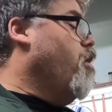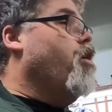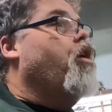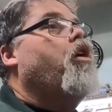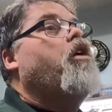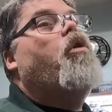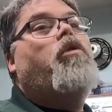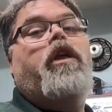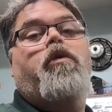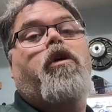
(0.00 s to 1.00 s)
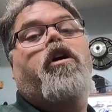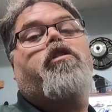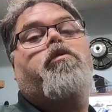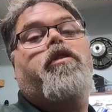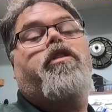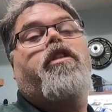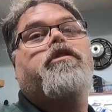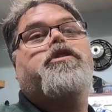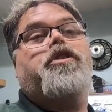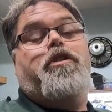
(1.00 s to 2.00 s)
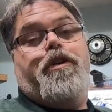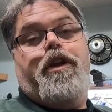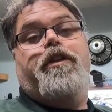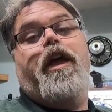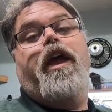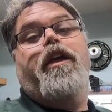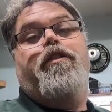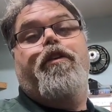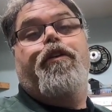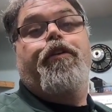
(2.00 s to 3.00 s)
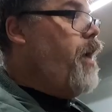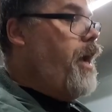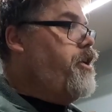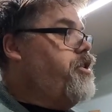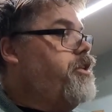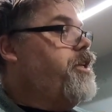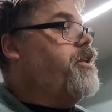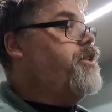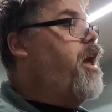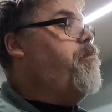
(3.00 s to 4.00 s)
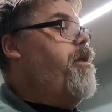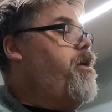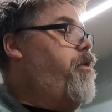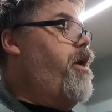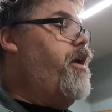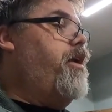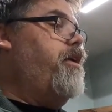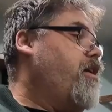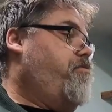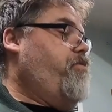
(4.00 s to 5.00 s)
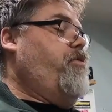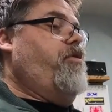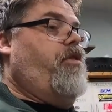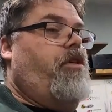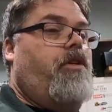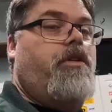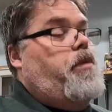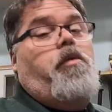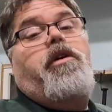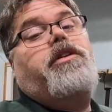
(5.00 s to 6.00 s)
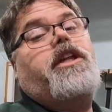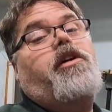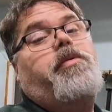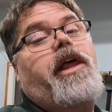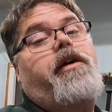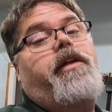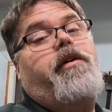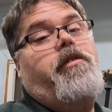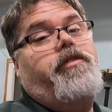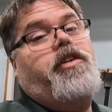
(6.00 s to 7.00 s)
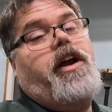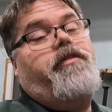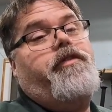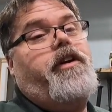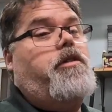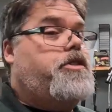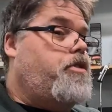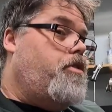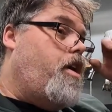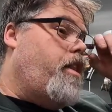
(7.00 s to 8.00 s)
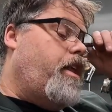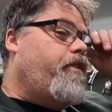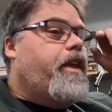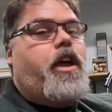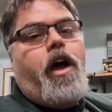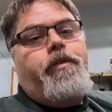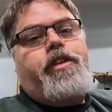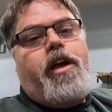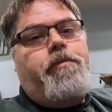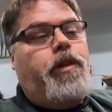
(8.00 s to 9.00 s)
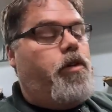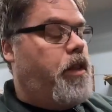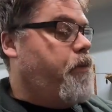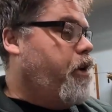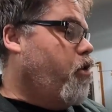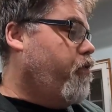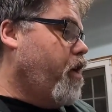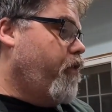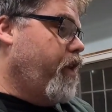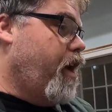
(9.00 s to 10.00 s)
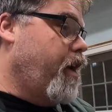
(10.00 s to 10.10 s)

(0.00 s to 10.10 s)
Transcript: or only works with certain intakes. I should have said something anyway. That's brutal. But we'll still play with it. We'll try to figure out what's going on. Leave any comments down below and let me know if you have any